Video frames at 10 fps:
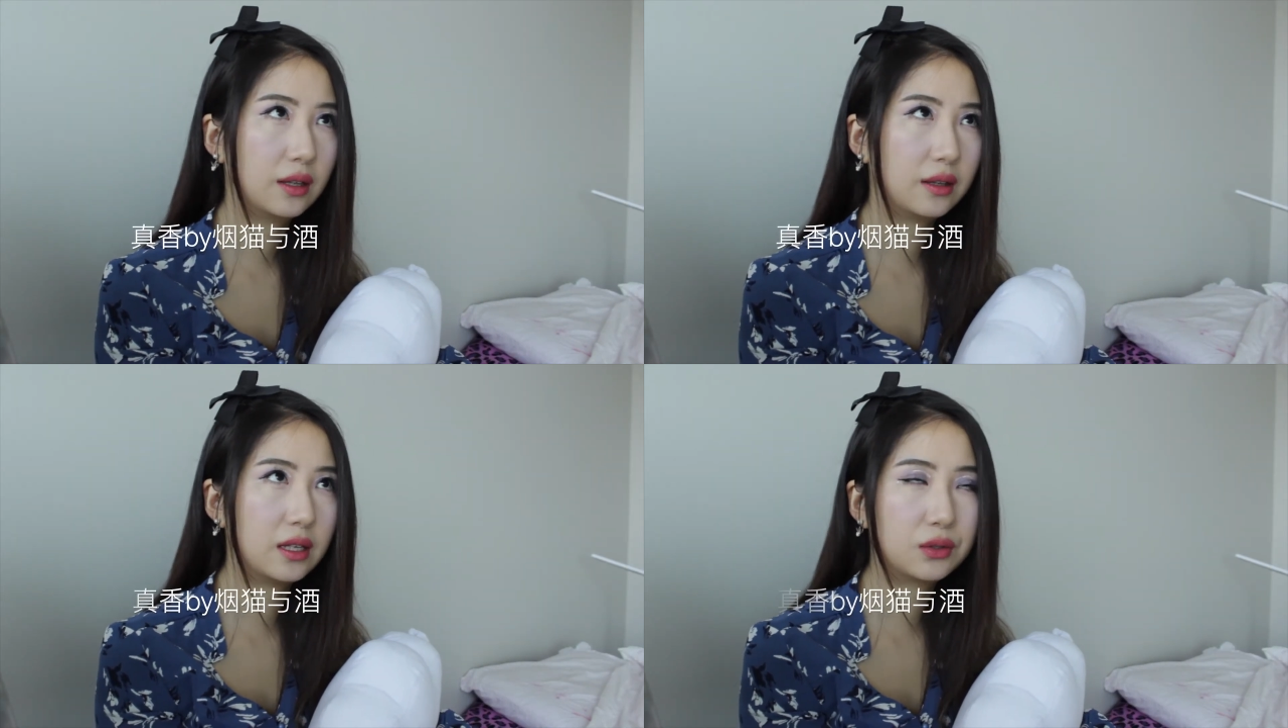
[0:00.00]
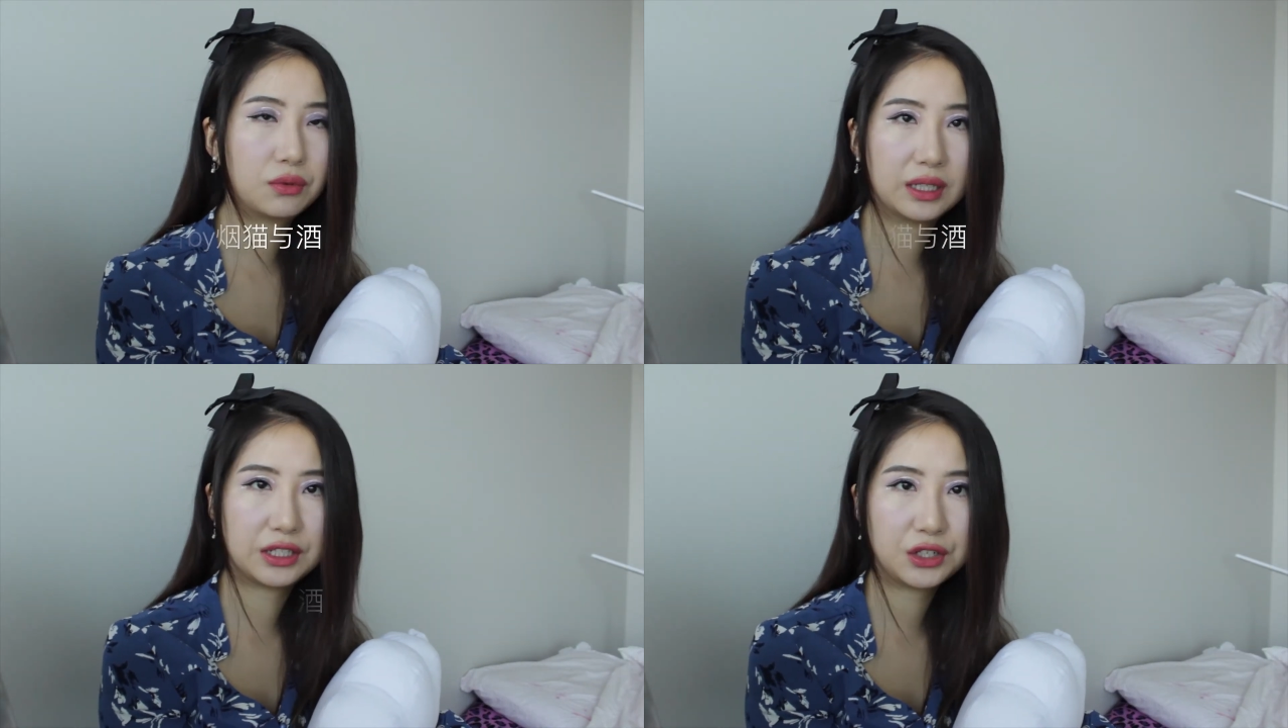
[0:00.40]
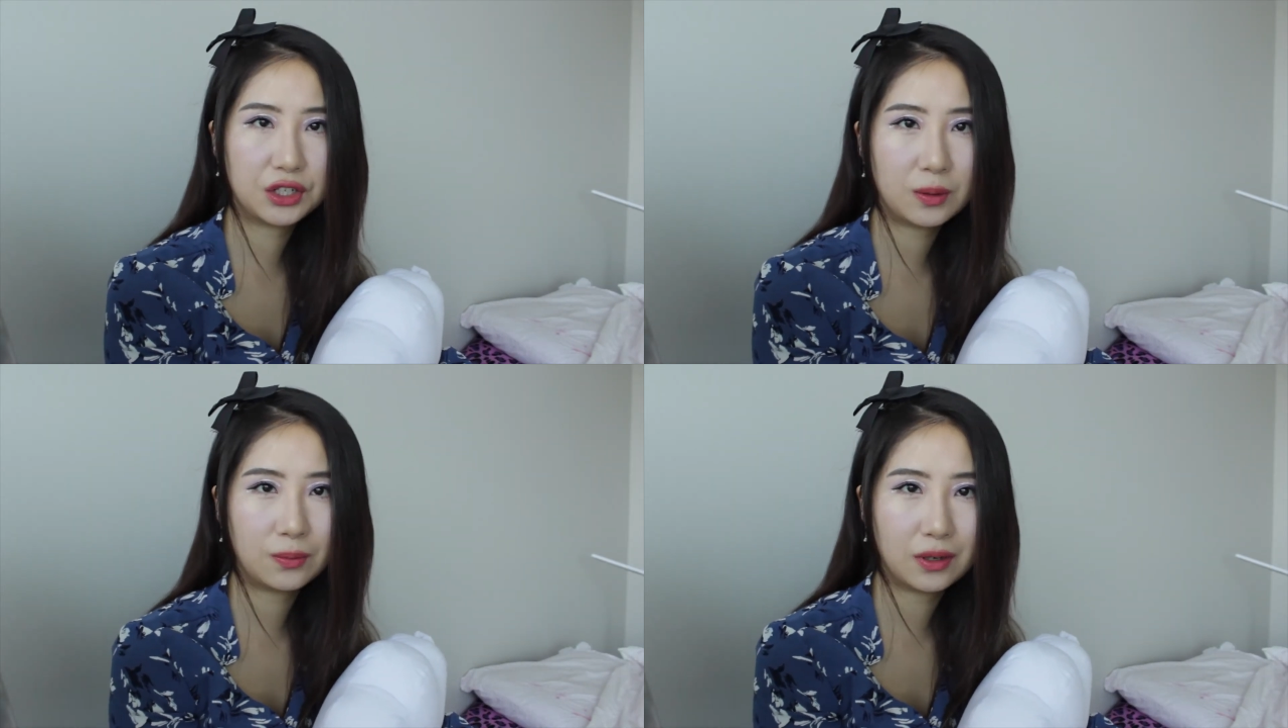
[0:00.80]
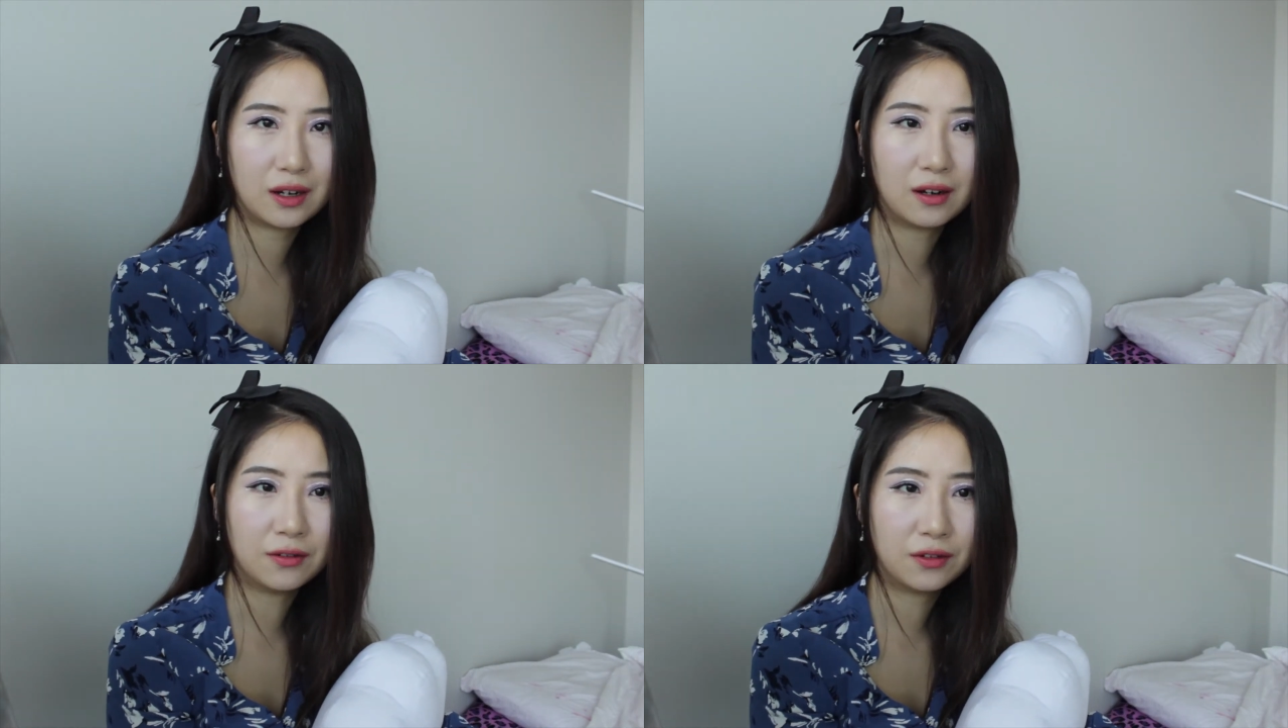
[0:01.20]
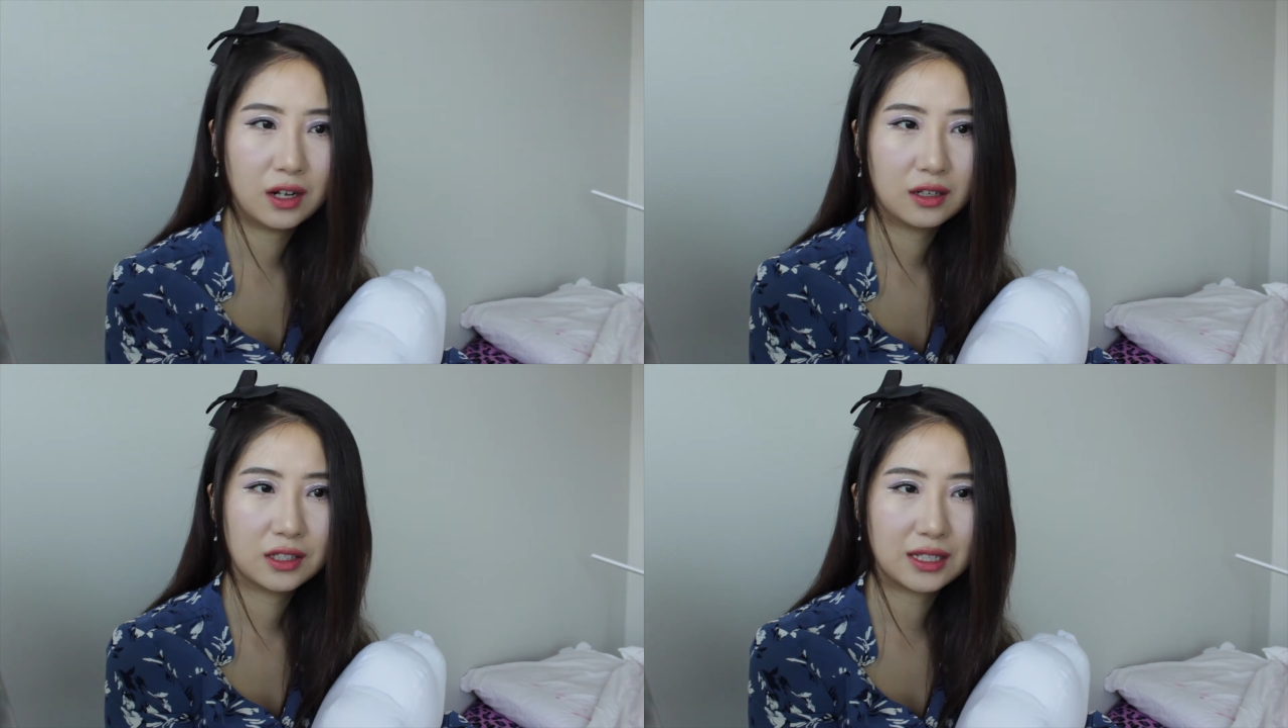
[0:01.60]
this relationship of
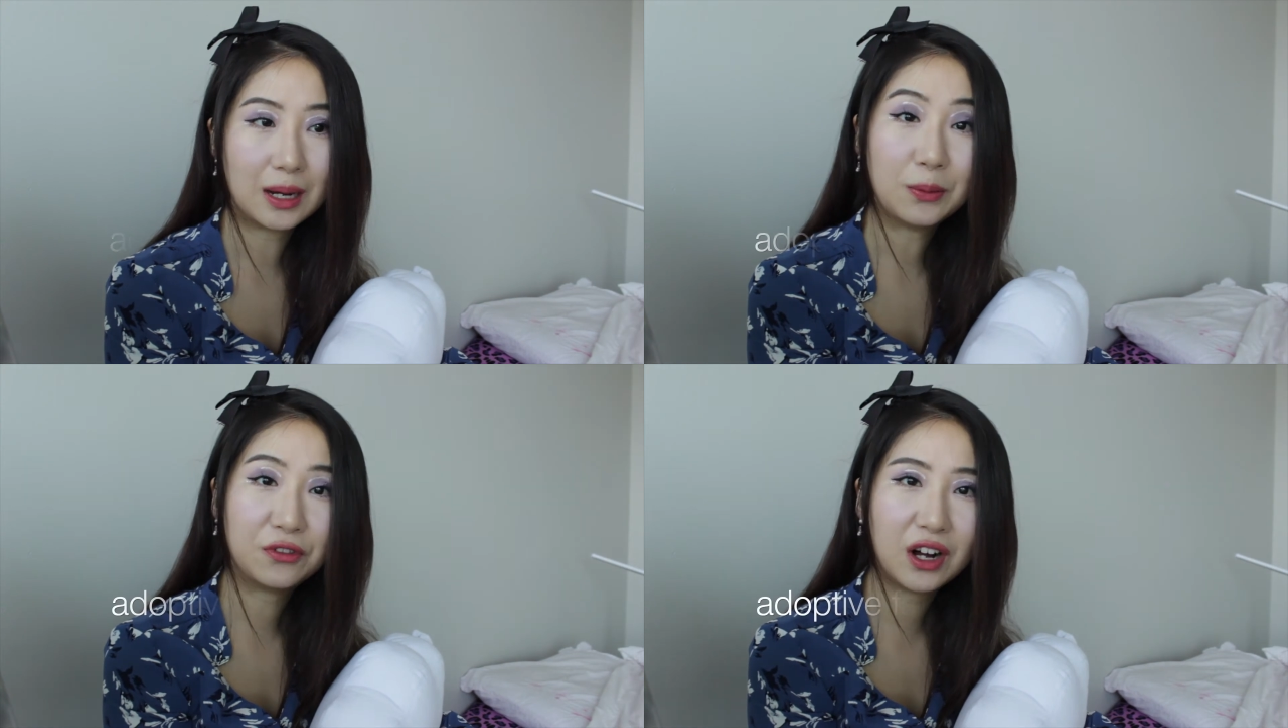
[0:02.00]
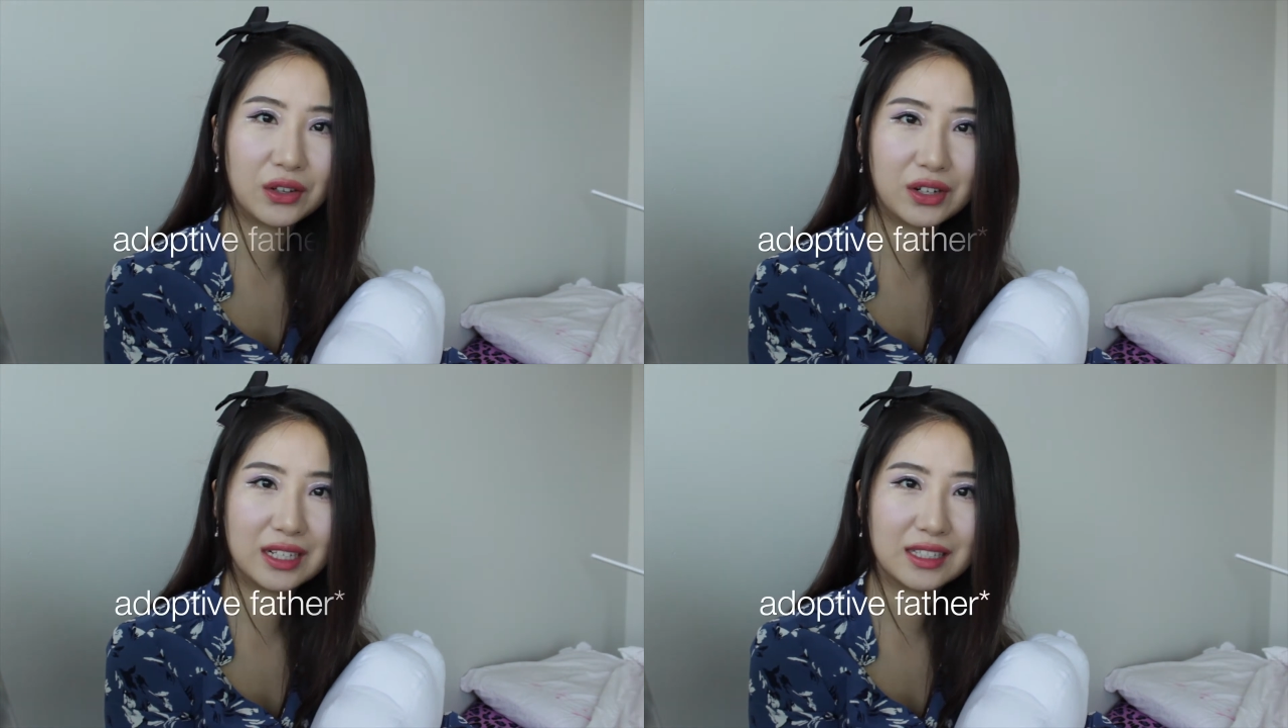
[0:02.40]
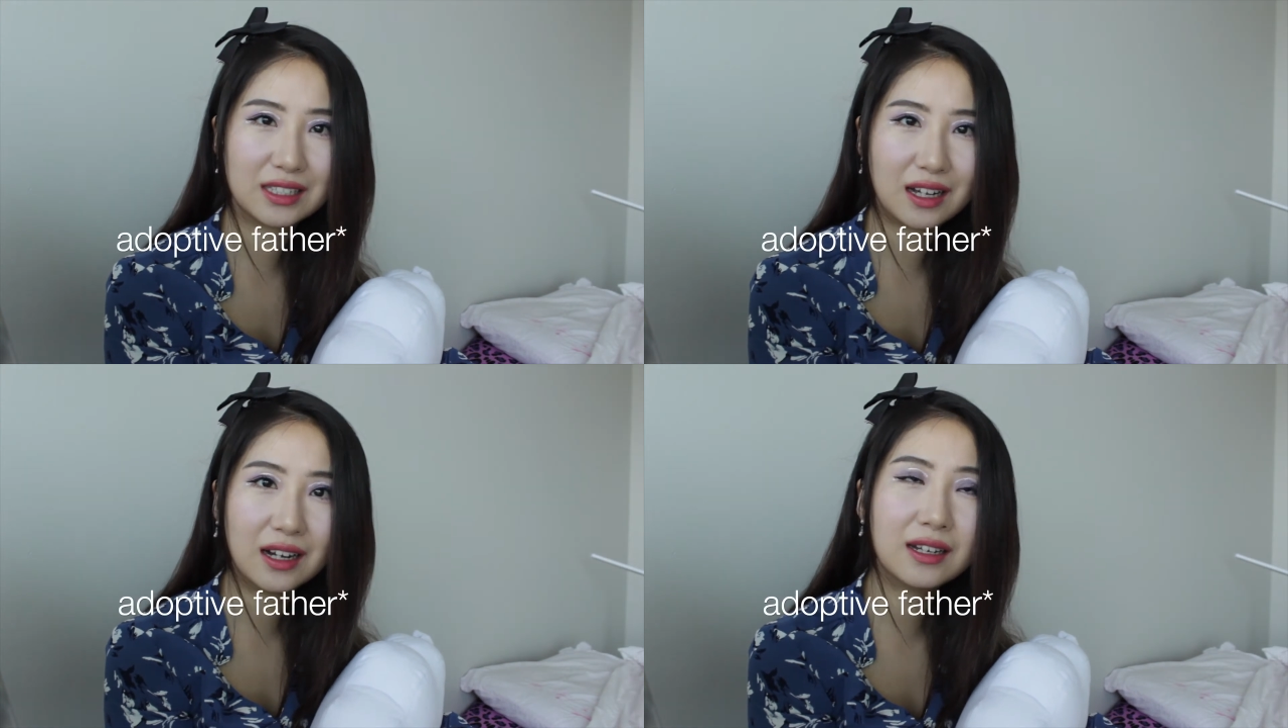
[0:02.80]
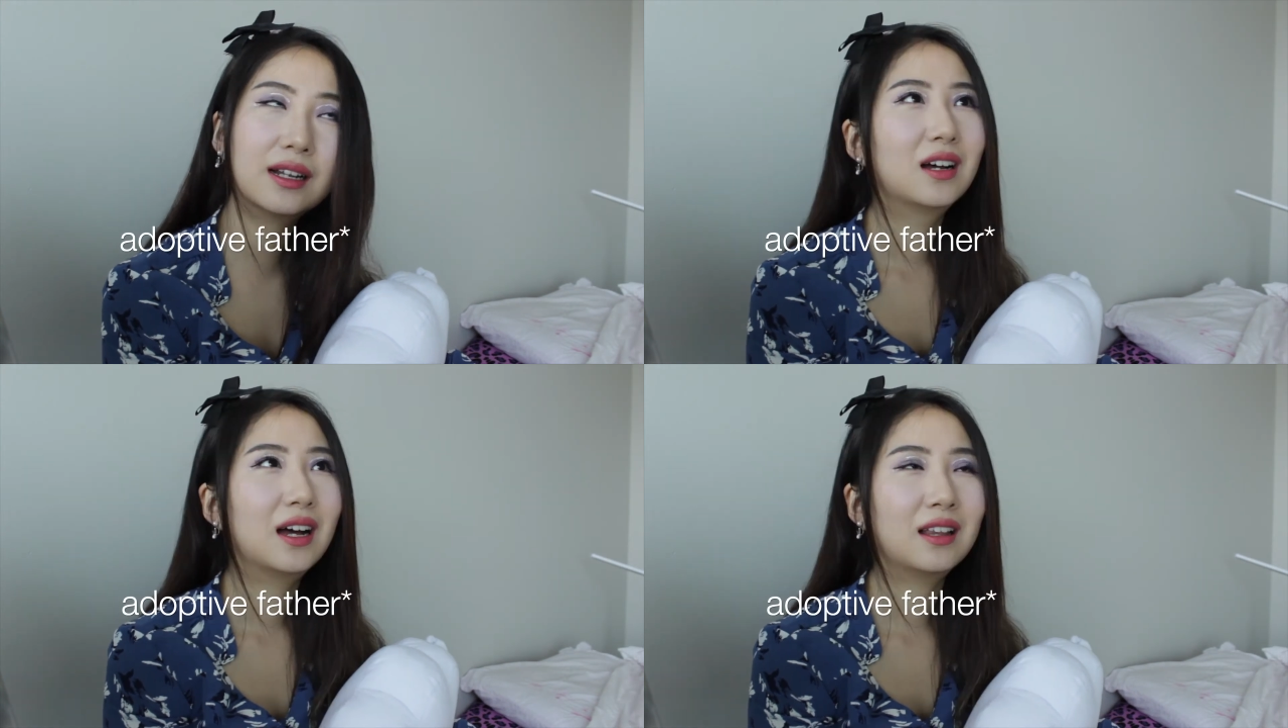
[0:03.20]
stepfather and the son.